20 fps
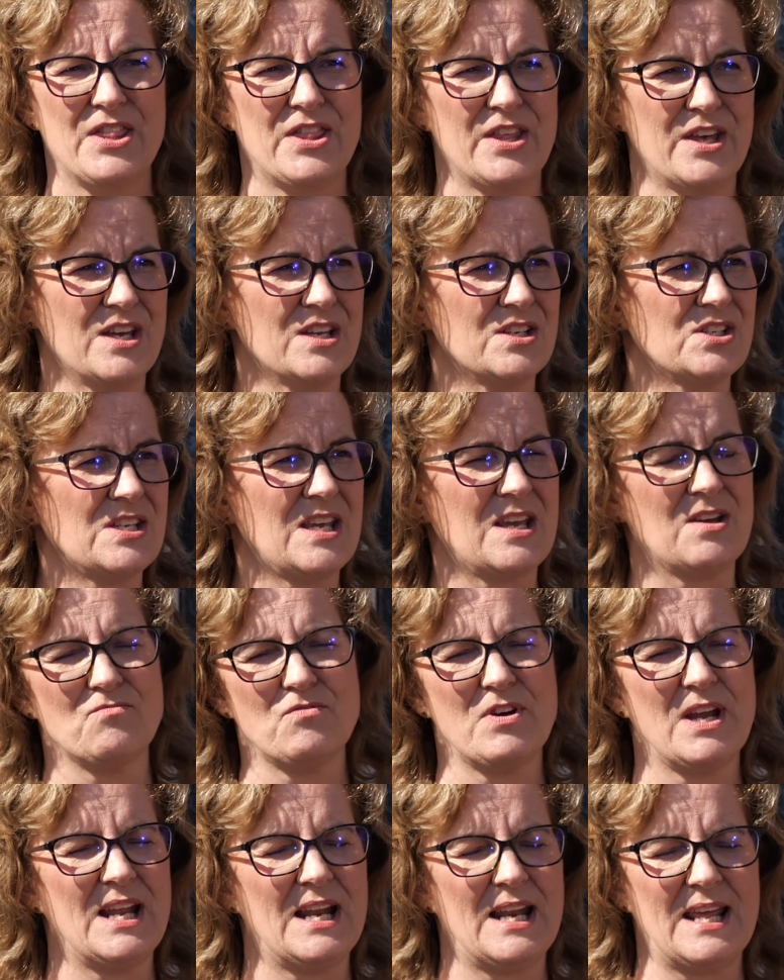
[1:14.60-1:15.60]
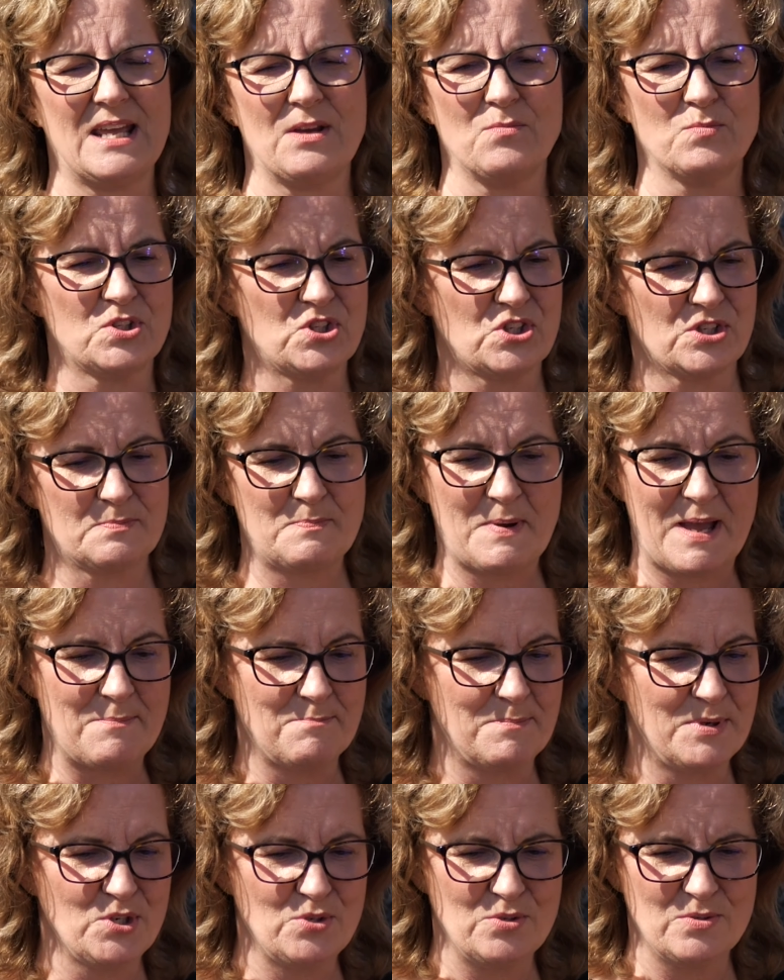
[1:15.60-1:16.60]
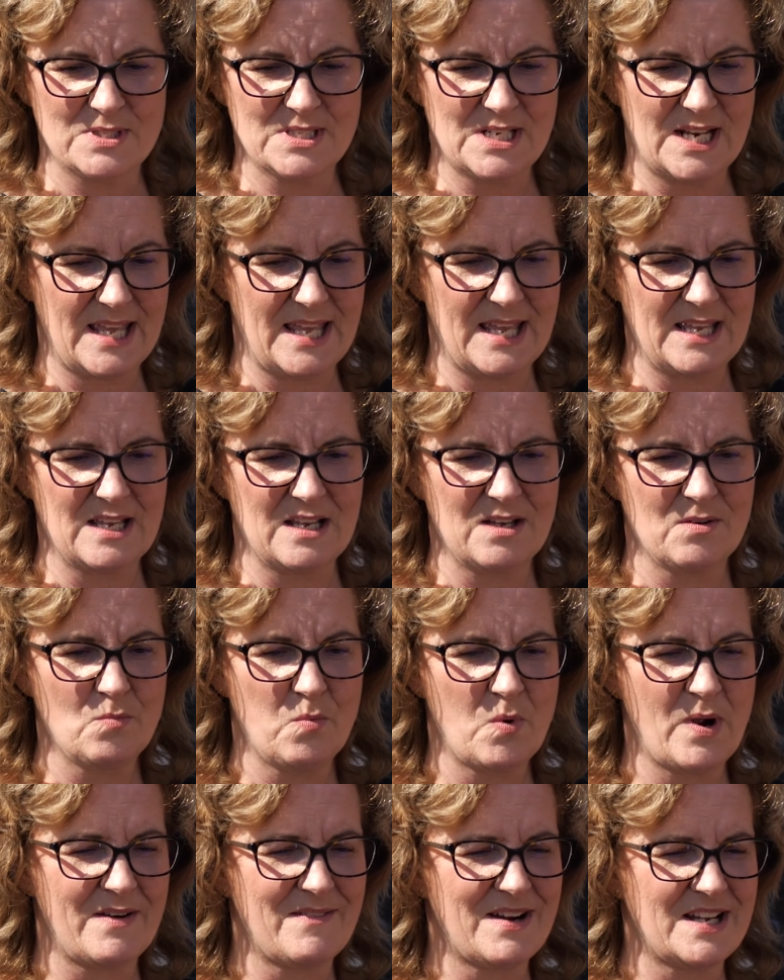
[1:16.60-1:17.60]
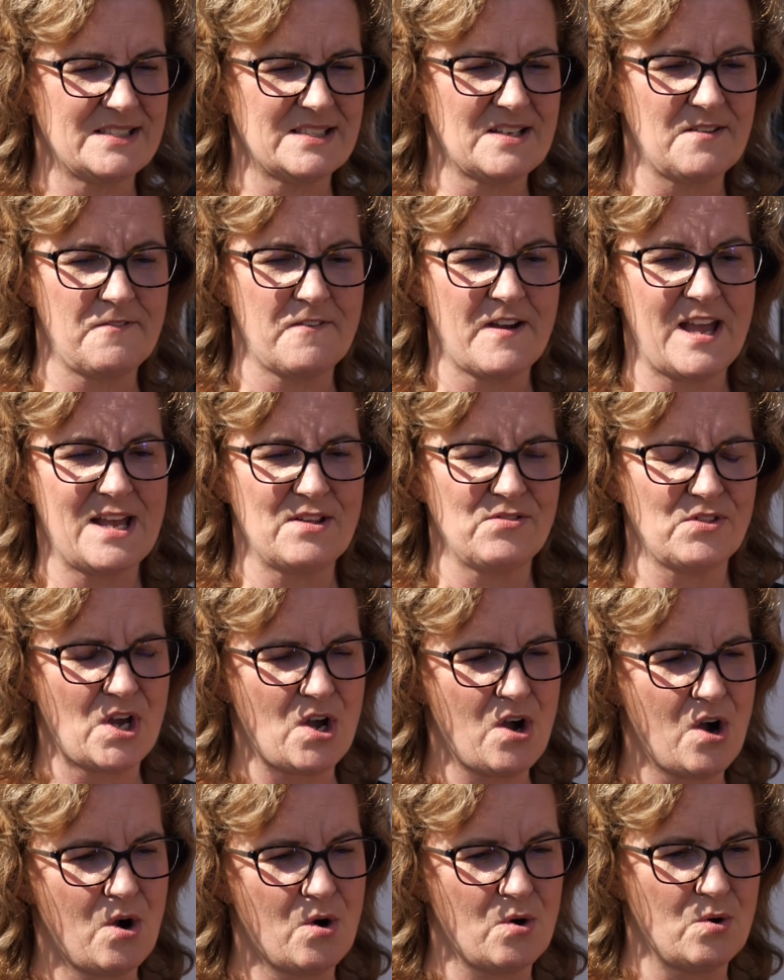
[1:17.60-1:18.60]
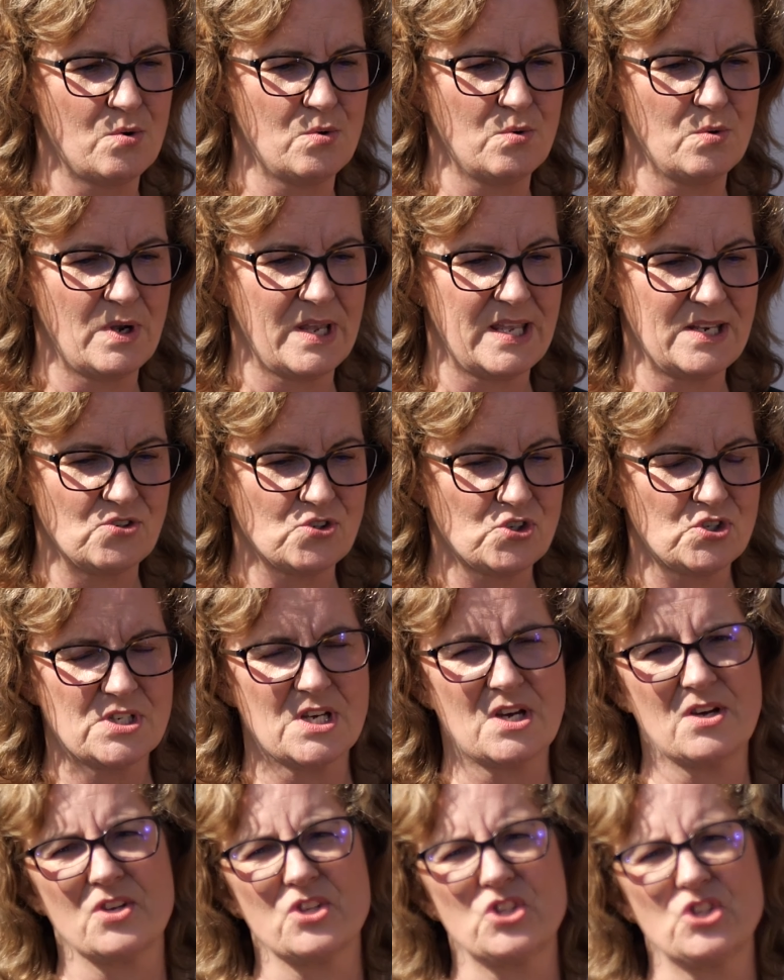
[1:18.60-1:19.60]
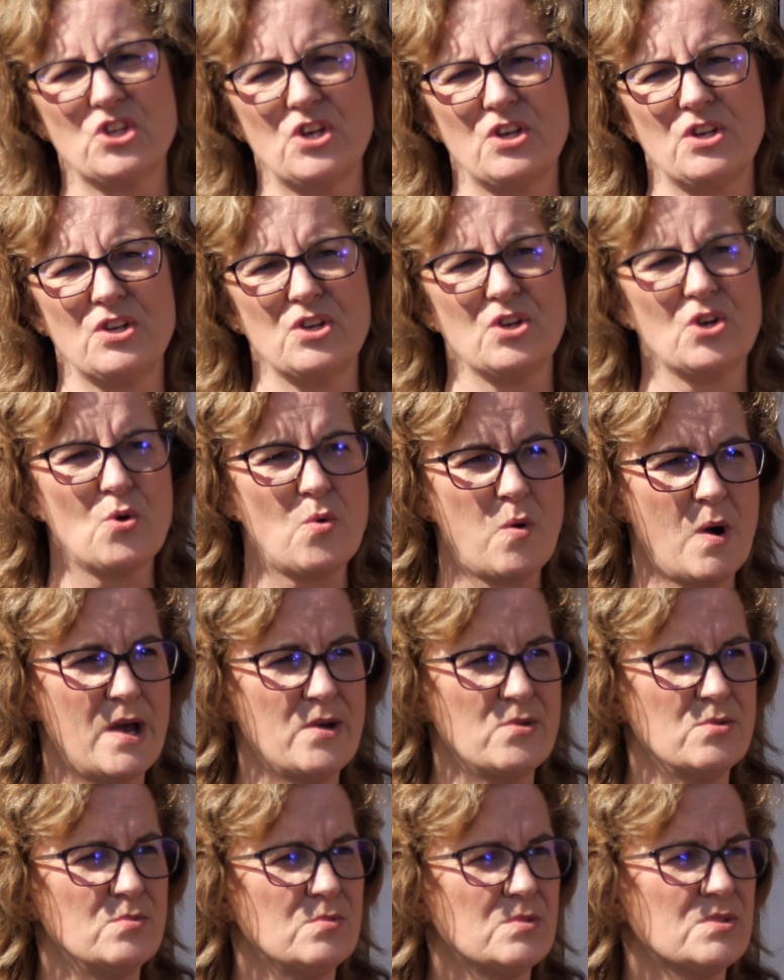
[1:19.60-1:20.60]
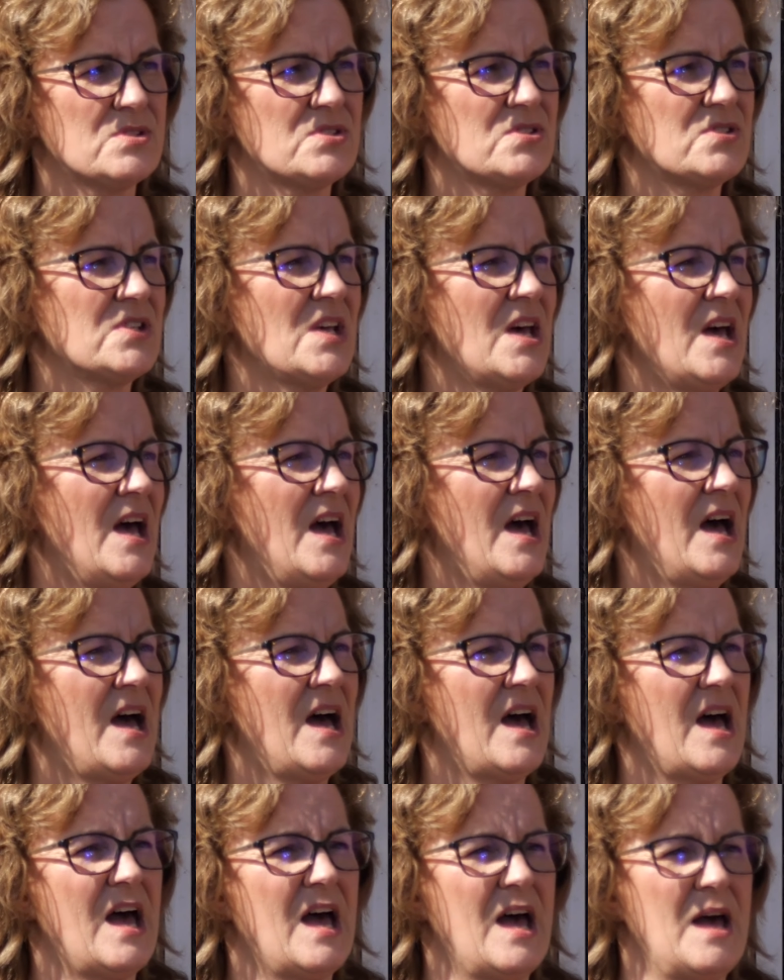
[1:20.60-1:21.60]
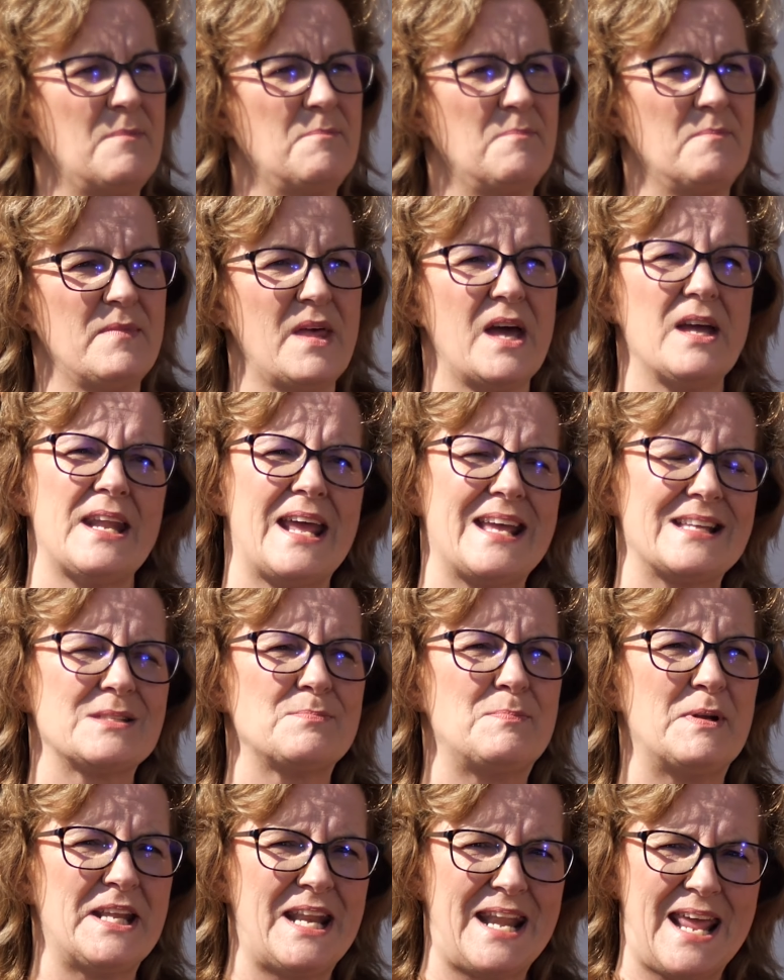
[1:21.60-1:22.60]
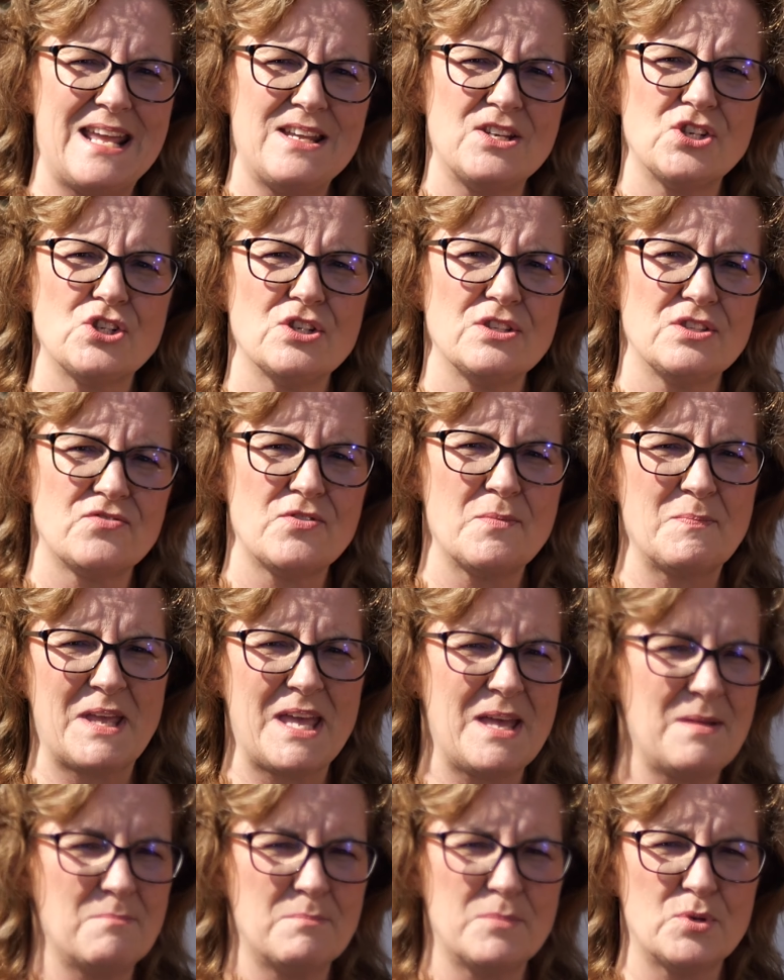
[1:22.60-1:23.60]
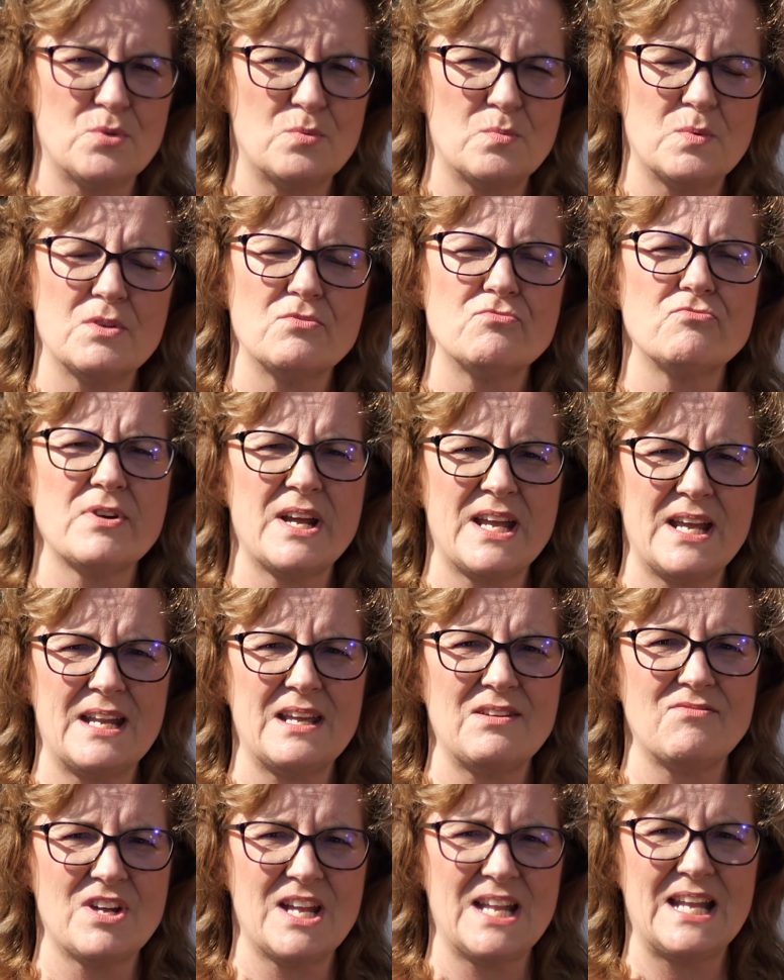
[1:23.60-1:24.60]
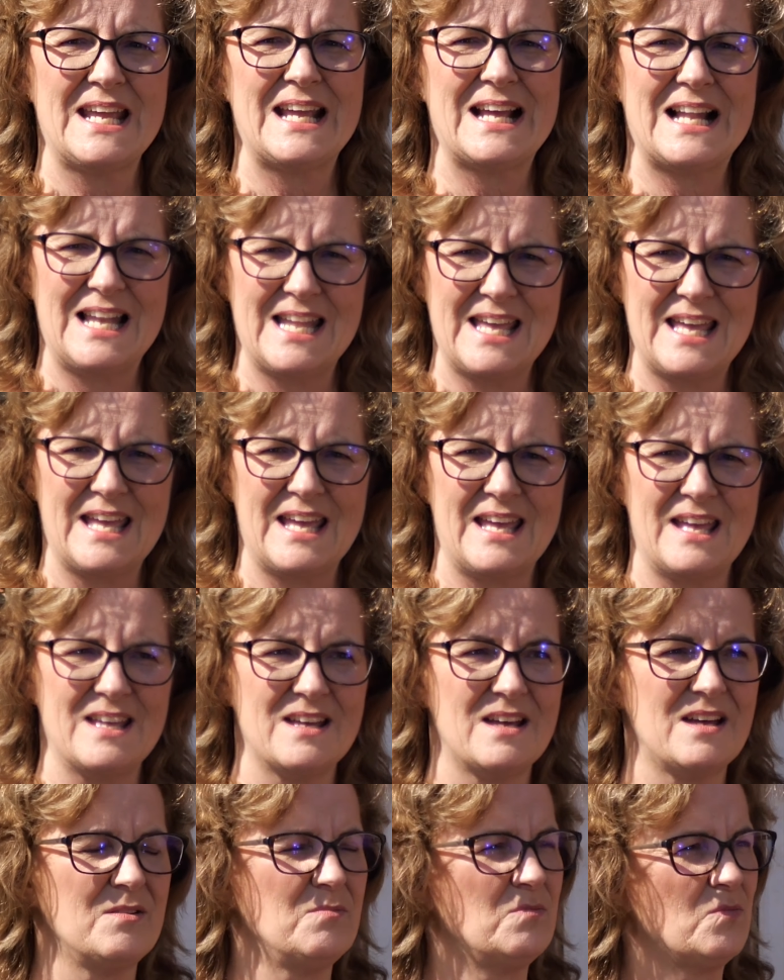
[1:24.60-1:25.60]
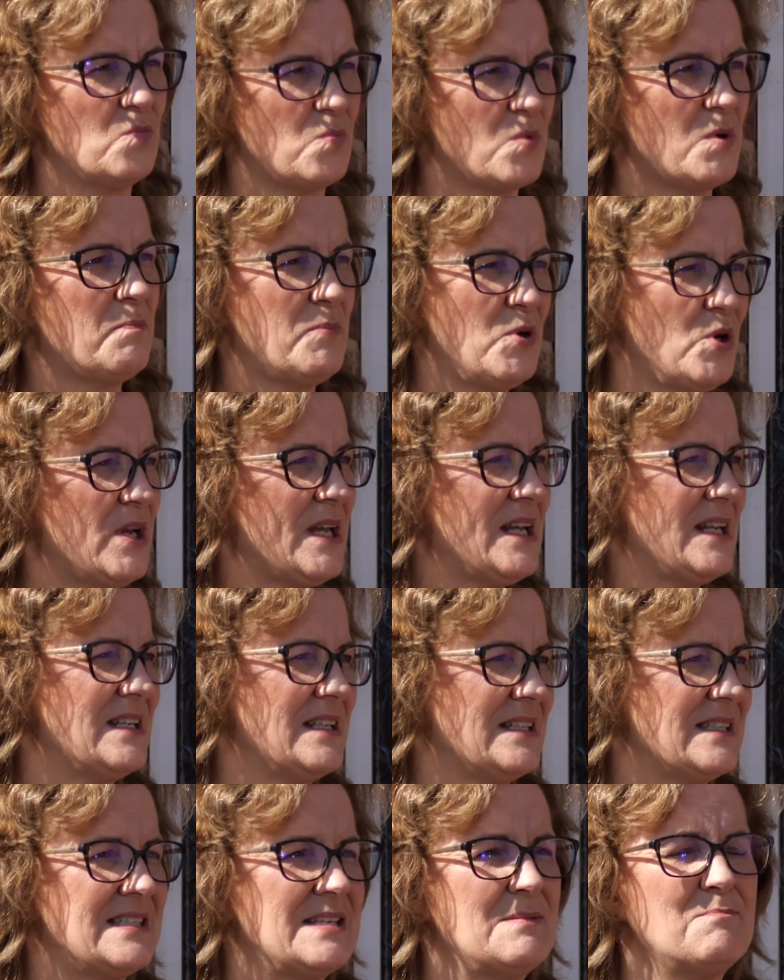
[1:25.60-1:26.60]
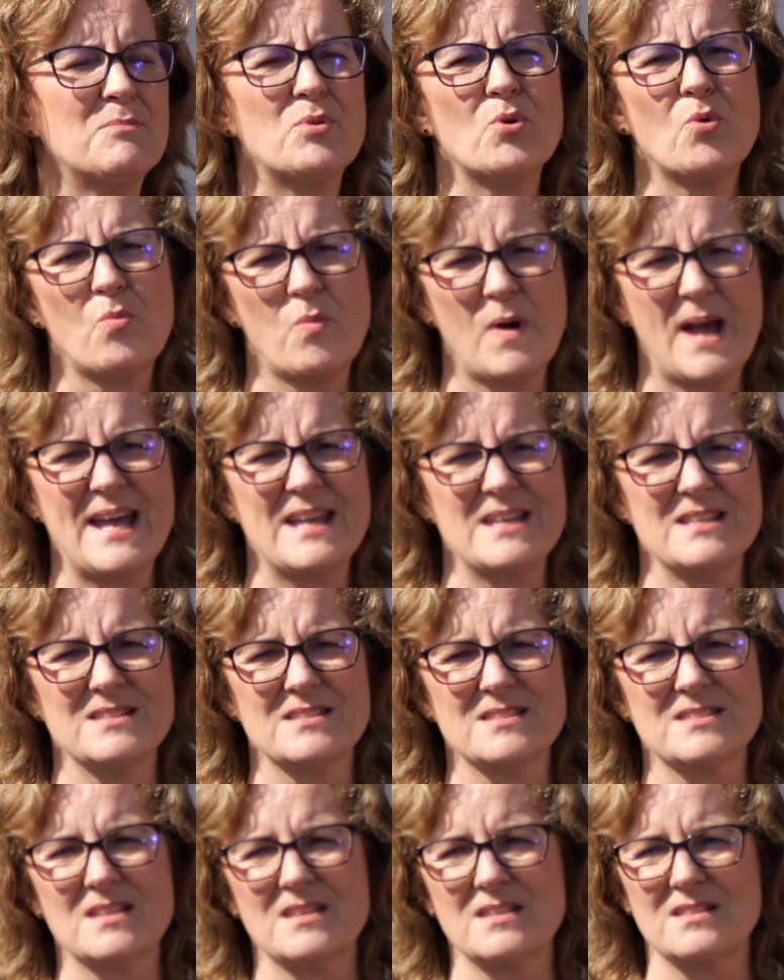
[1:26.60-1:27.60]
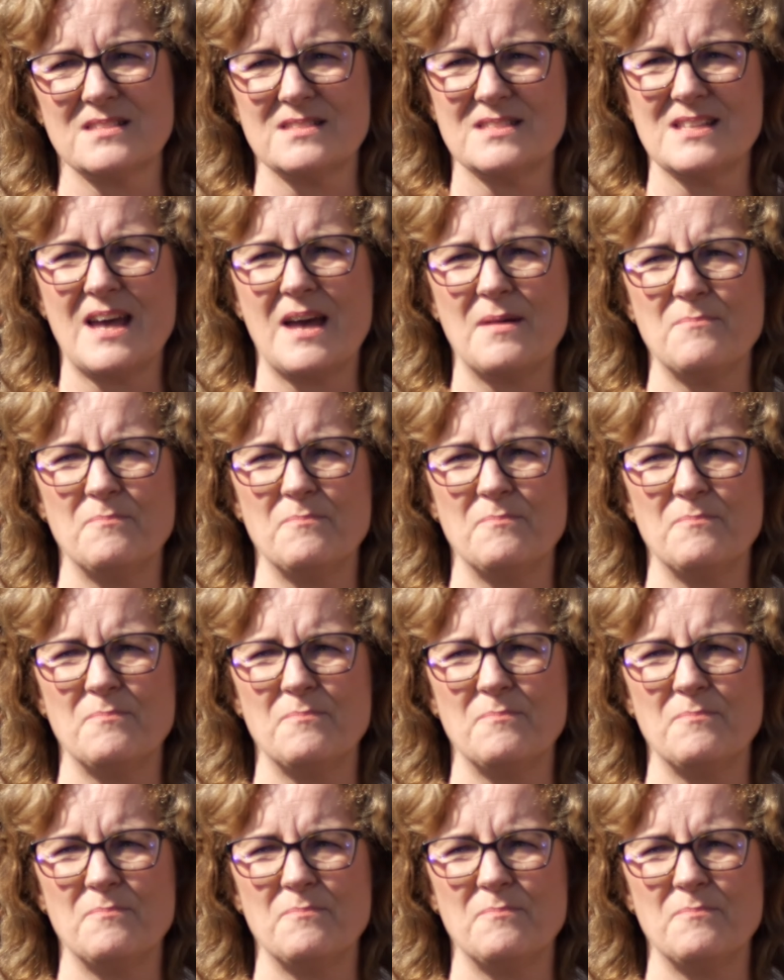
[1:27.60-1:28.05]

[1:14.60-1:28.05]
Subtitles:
that it really was just bamboozling, whereas I found the whole introduction, quotes and explanations from Kimble were really, really clear and were put in simple ways that